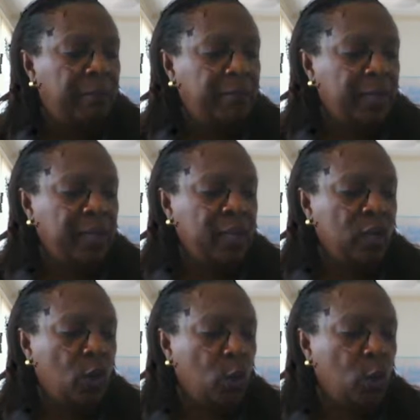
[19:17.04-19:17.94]
feeling a
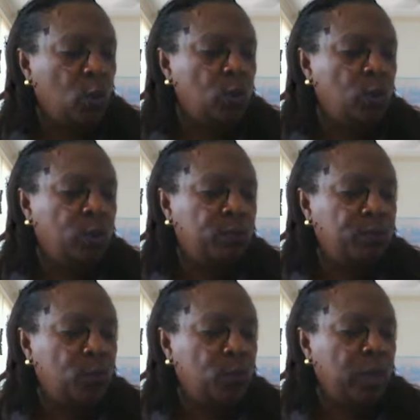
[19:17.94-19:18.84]
cold or
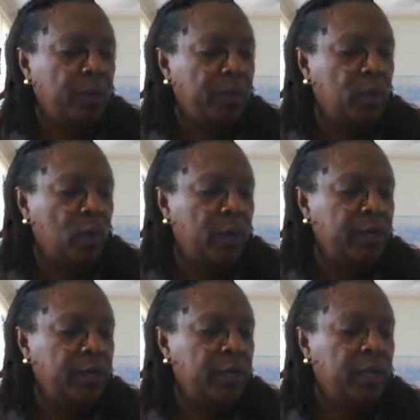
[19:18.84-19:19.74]
flu coming on,
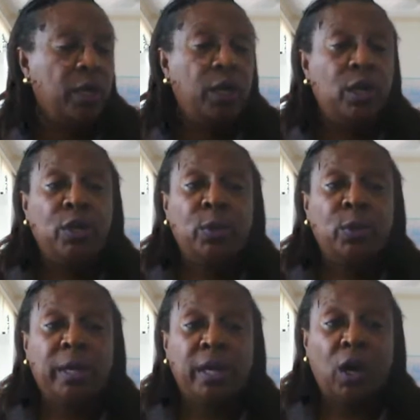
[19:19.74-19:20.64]
you
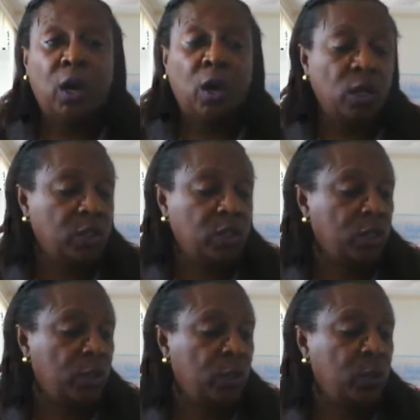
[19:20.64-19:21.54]
can
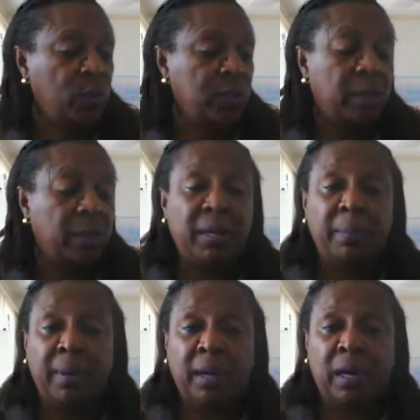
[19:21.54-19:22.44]
also use them in
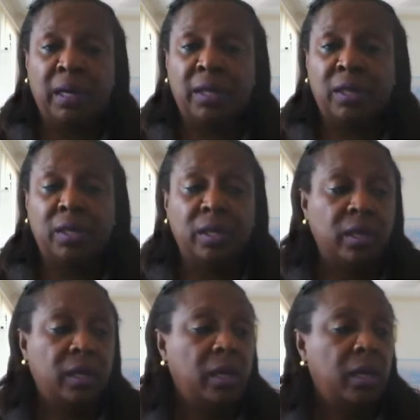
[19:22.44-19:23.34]
a bath.
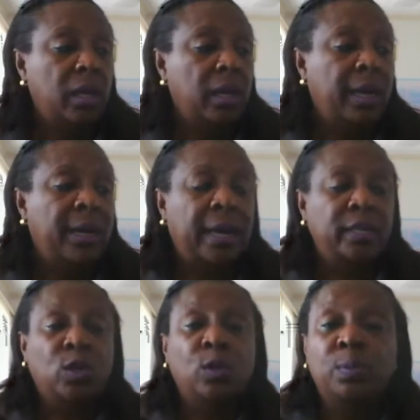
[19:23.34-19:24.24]
And I
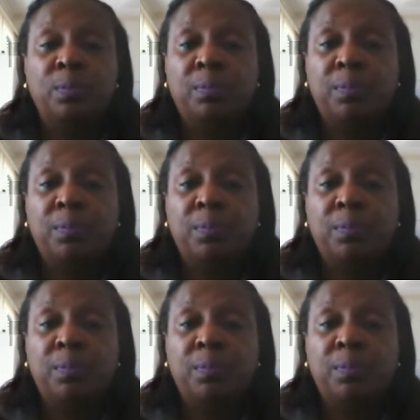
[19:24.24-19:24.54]
don't